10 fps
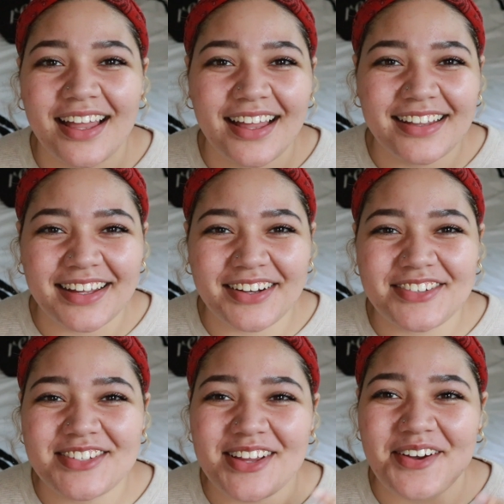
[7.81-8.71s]

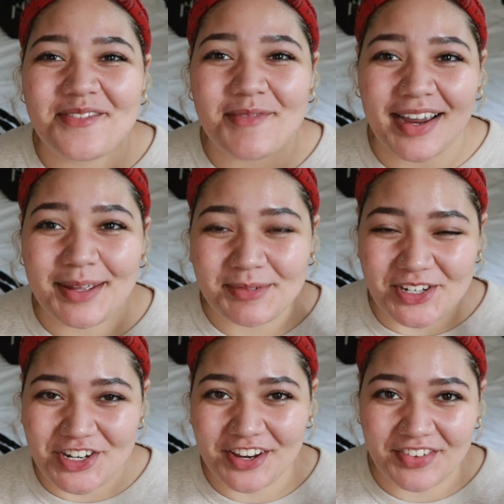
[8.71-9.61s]
Hello, so my name is
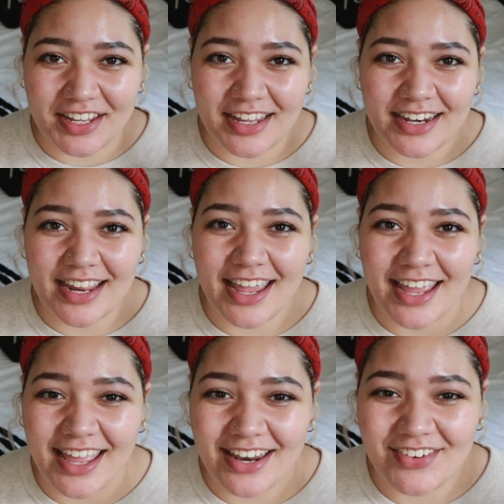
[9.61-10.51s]
JaVienne,
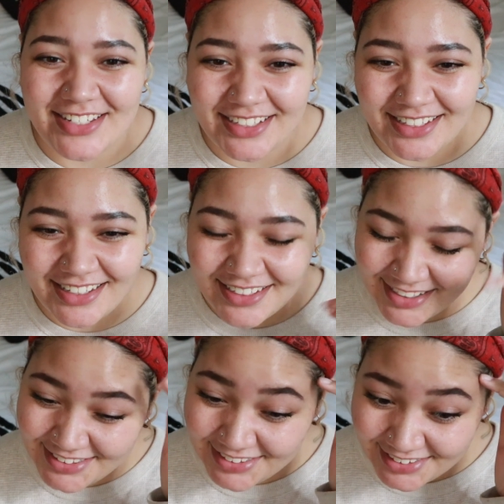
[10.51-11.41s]
and
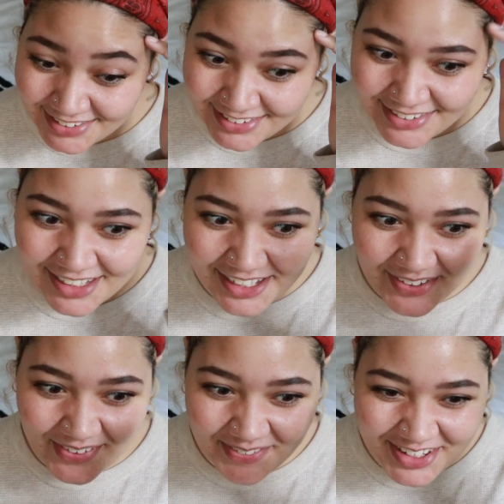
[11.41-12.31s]
recently I
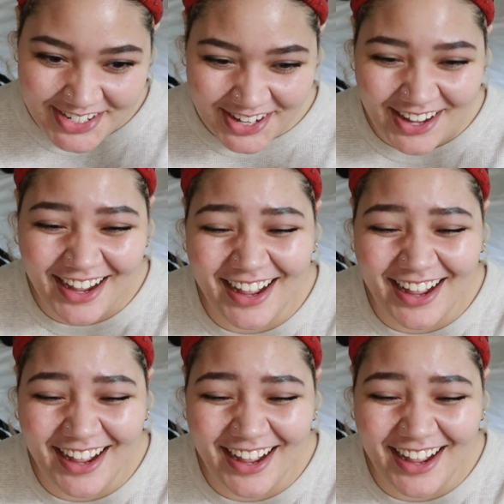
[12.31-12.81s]
quit my job.